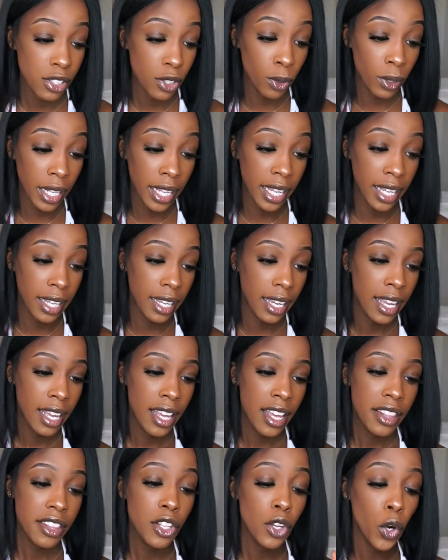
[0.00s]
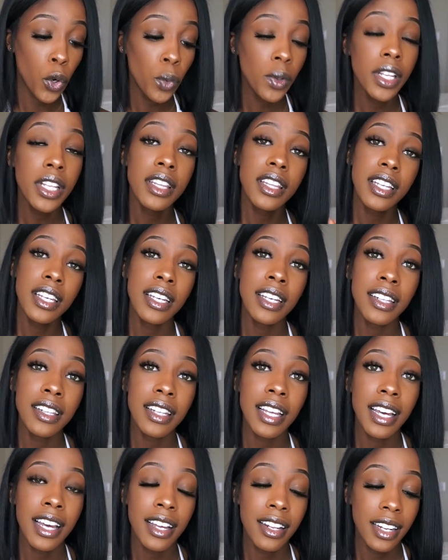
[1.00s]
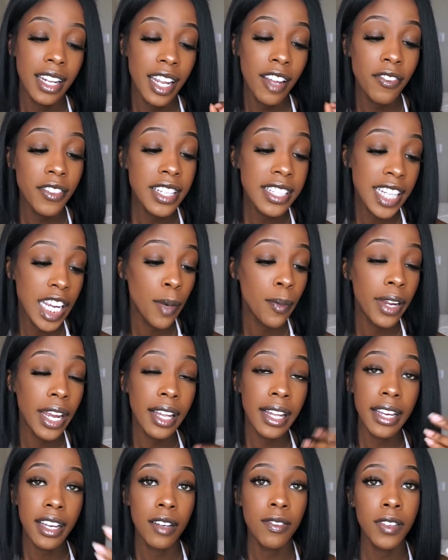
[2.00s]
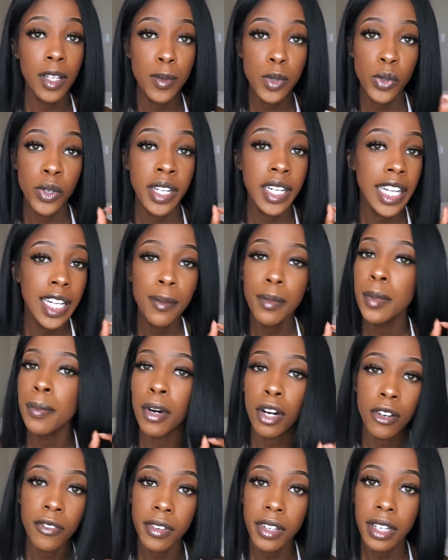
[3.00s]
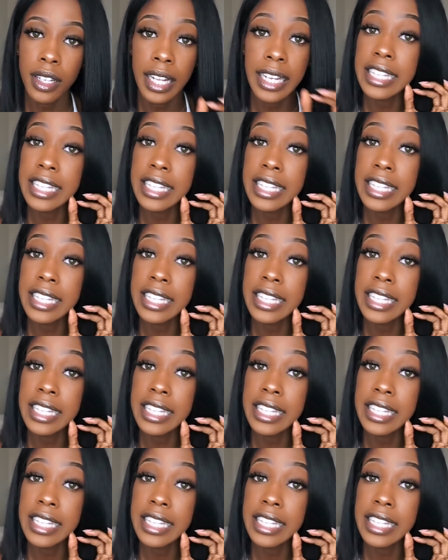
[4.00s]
So like, the only thing that, if this camera had like a flip screen, it'd be perfect.